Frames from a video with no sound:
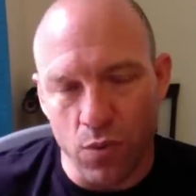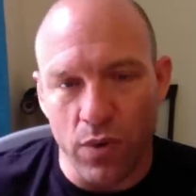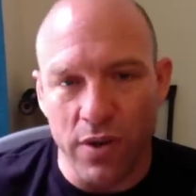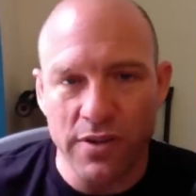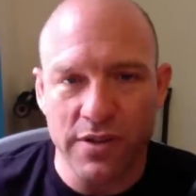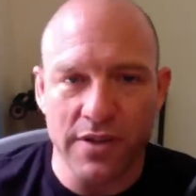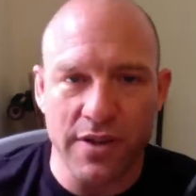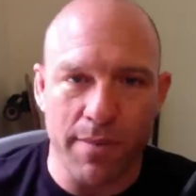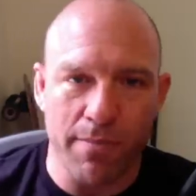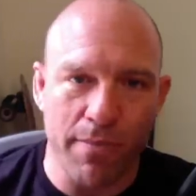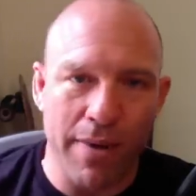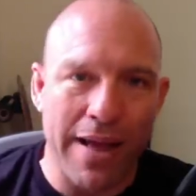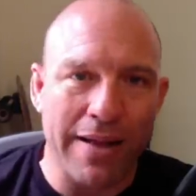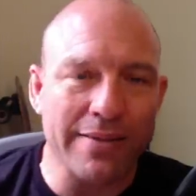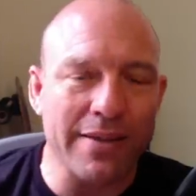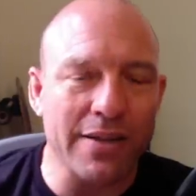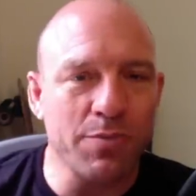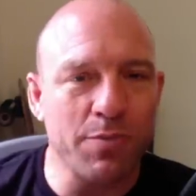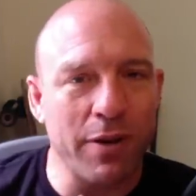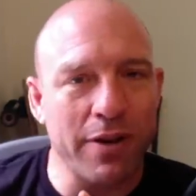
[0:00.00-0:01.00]
one step back.
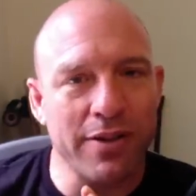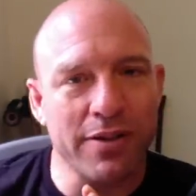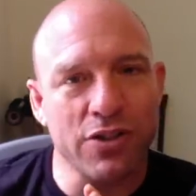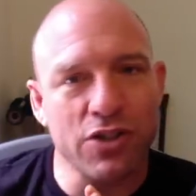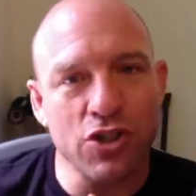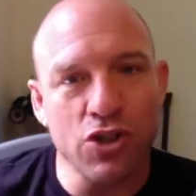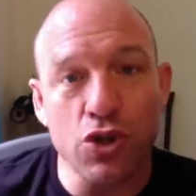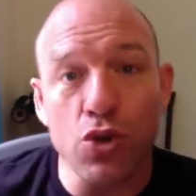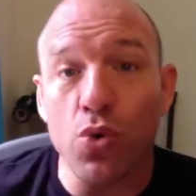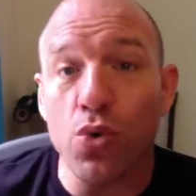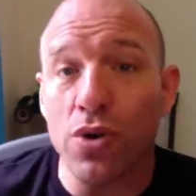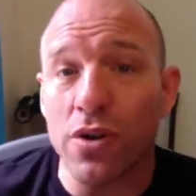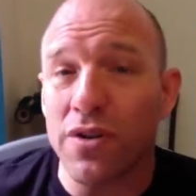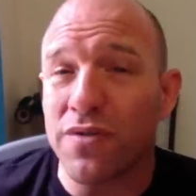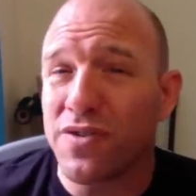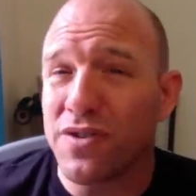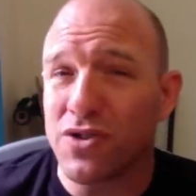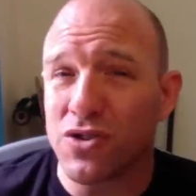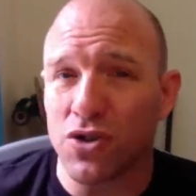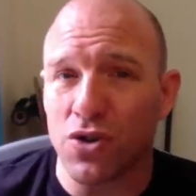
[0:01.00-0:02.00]
That's been the story
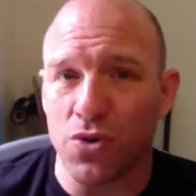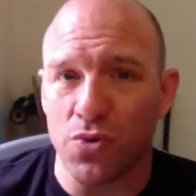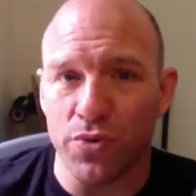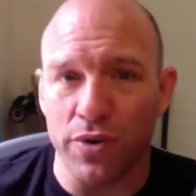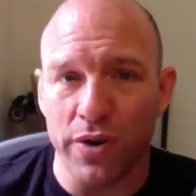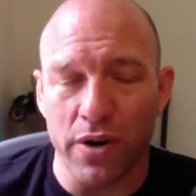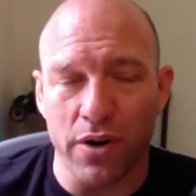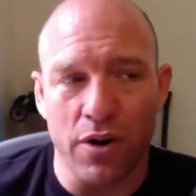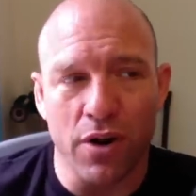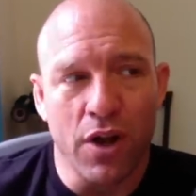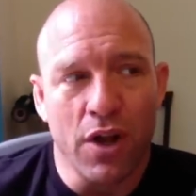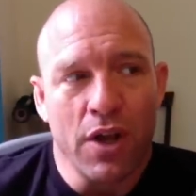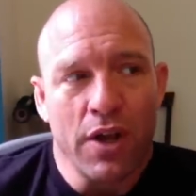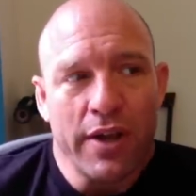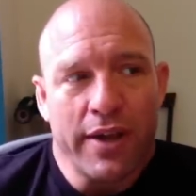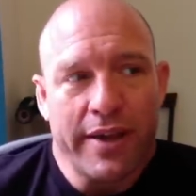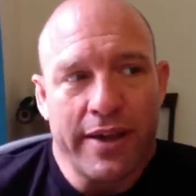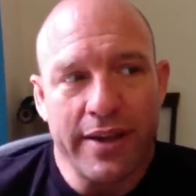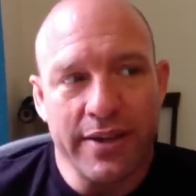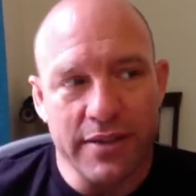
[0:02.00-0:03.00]
of his career.
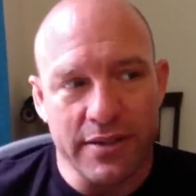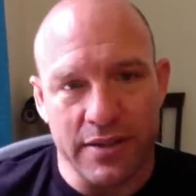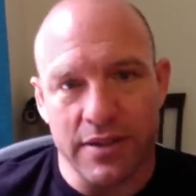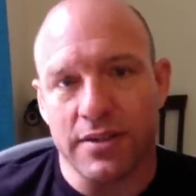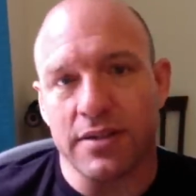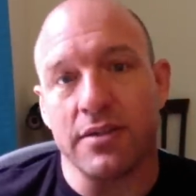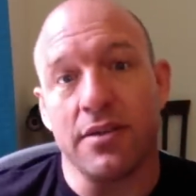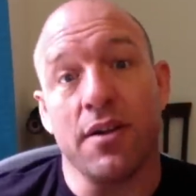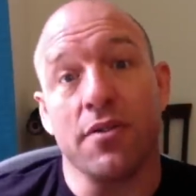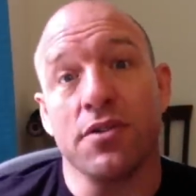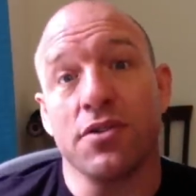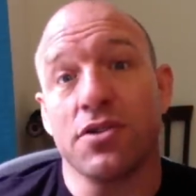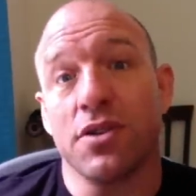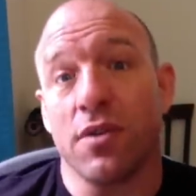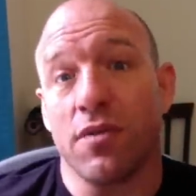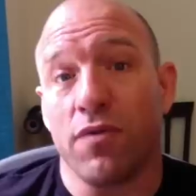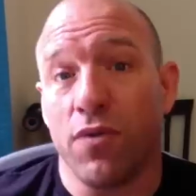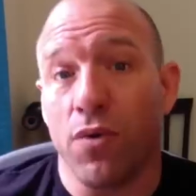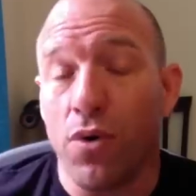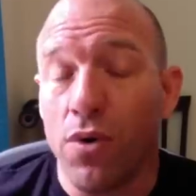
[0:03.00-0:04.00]
Is this another
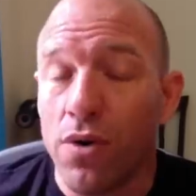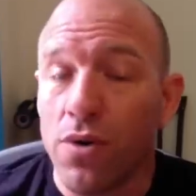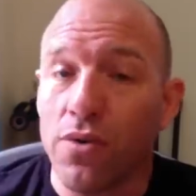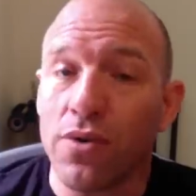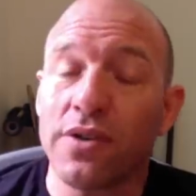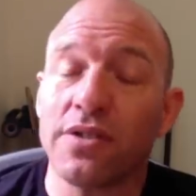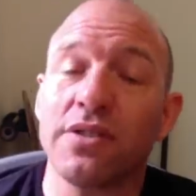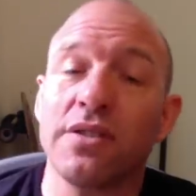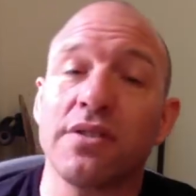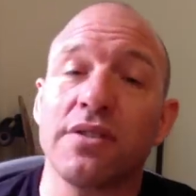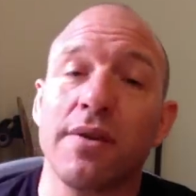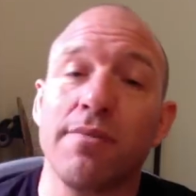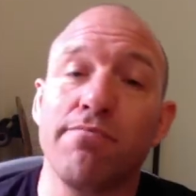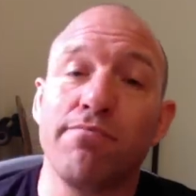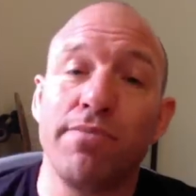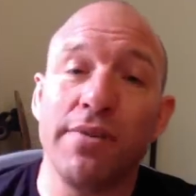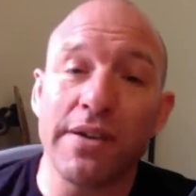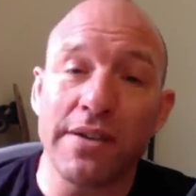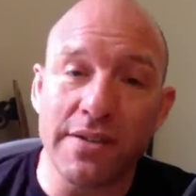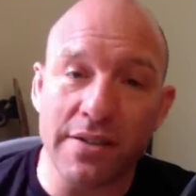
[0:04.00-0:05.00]
step forward or is this a
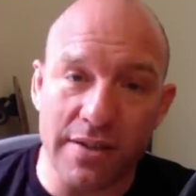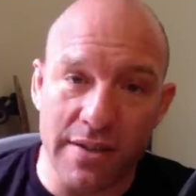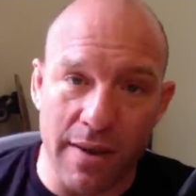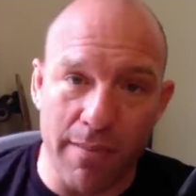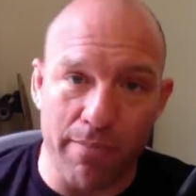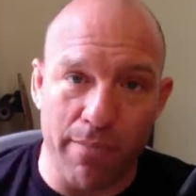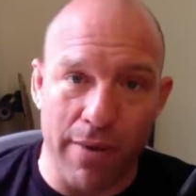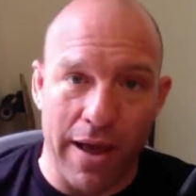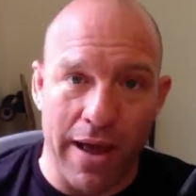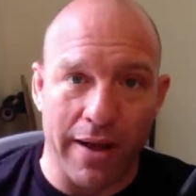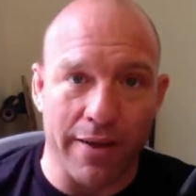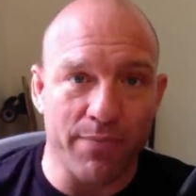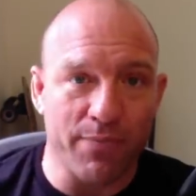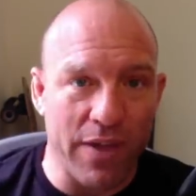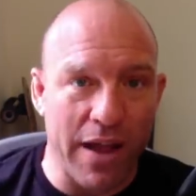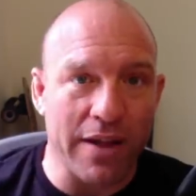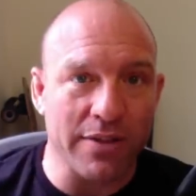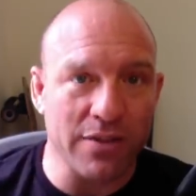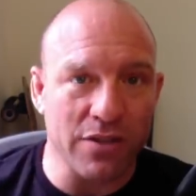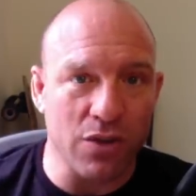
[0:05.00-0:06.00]
big step back?
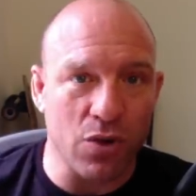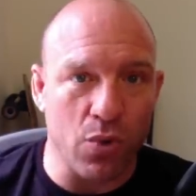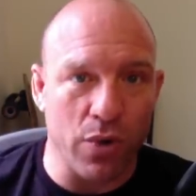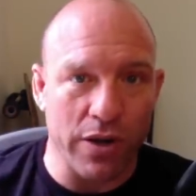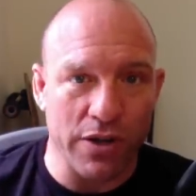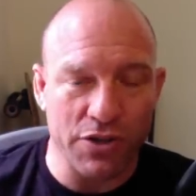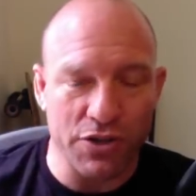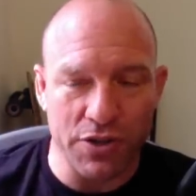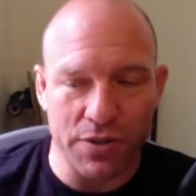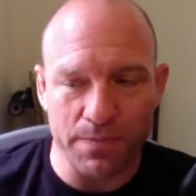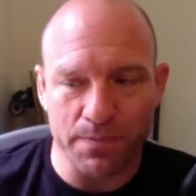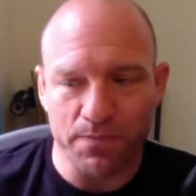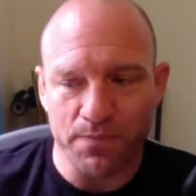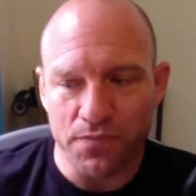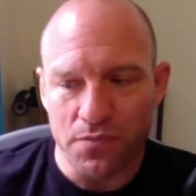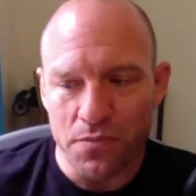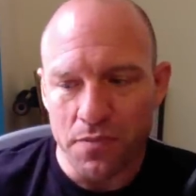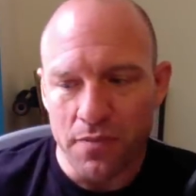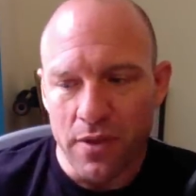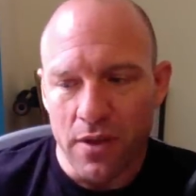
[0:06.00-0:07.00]
That's the question.
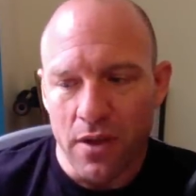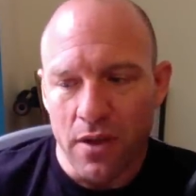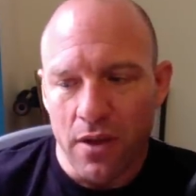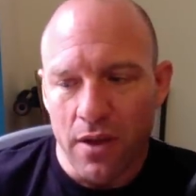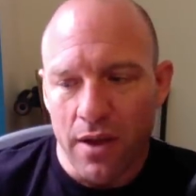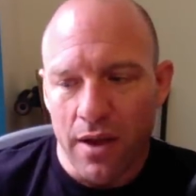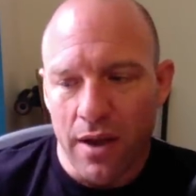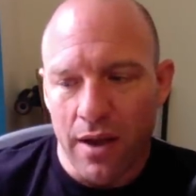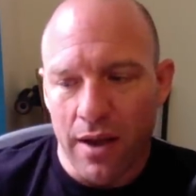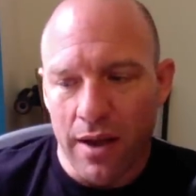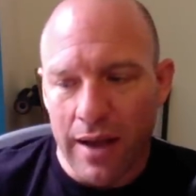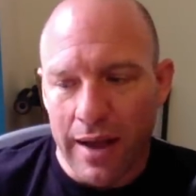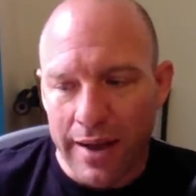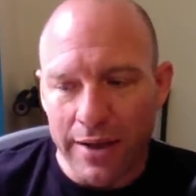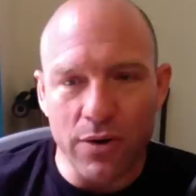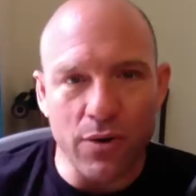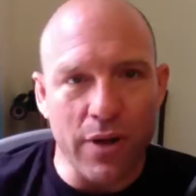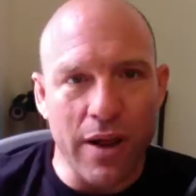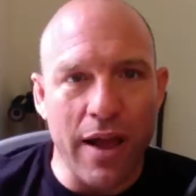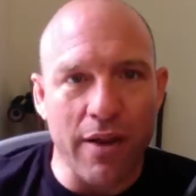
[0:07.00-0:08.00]
I
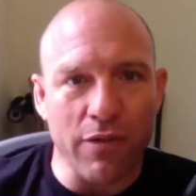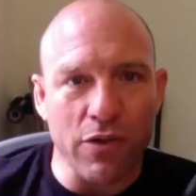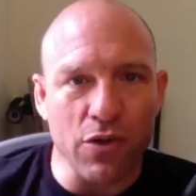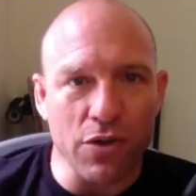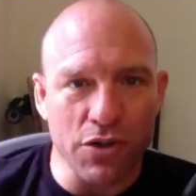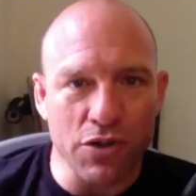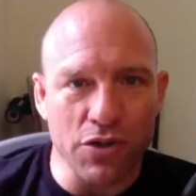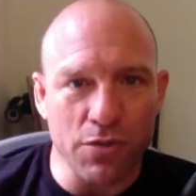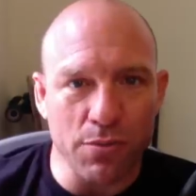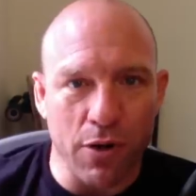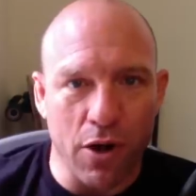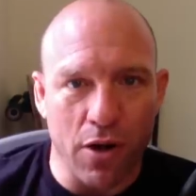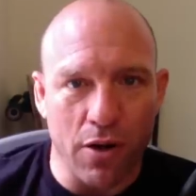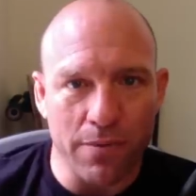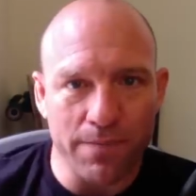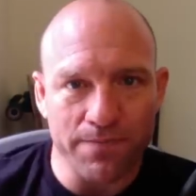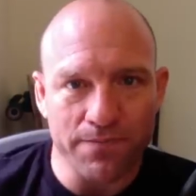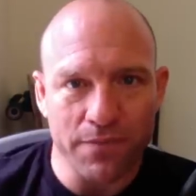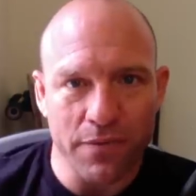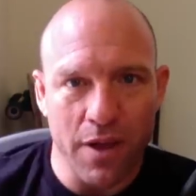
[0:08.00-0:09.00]
don't have a crystal ball
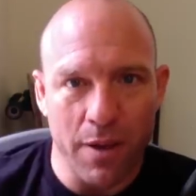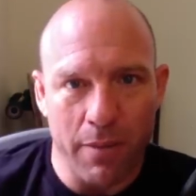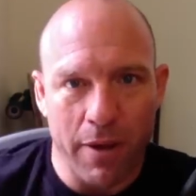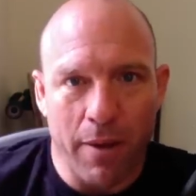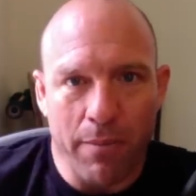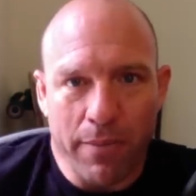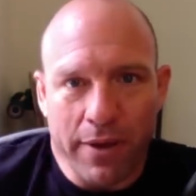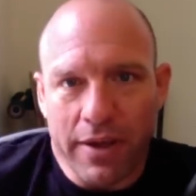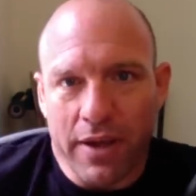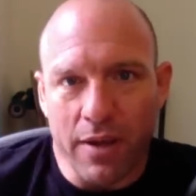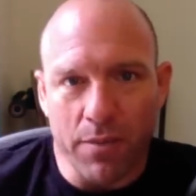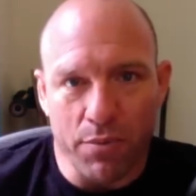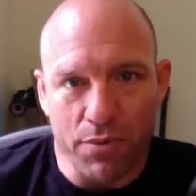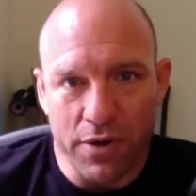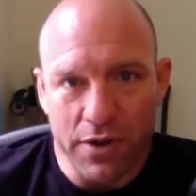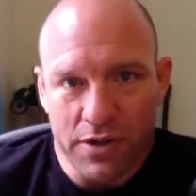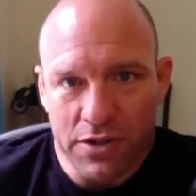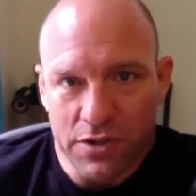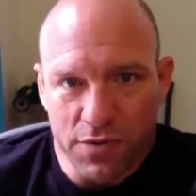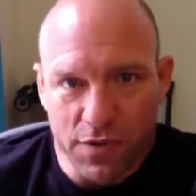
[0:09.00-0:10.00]
about making
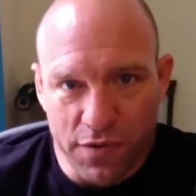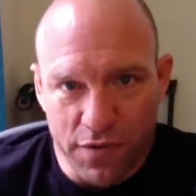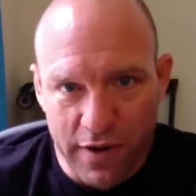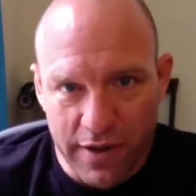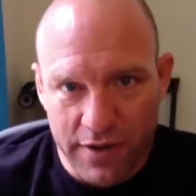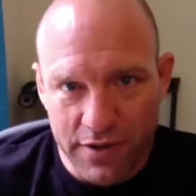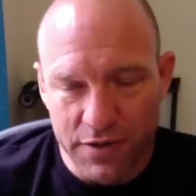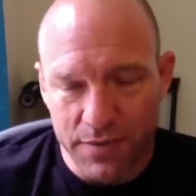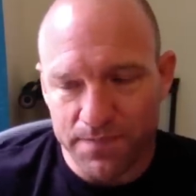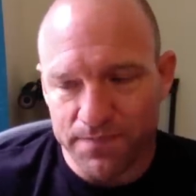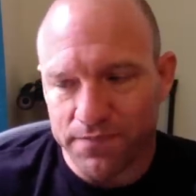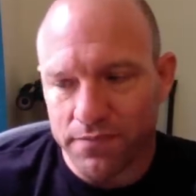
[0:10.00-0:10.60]
predictions for fights.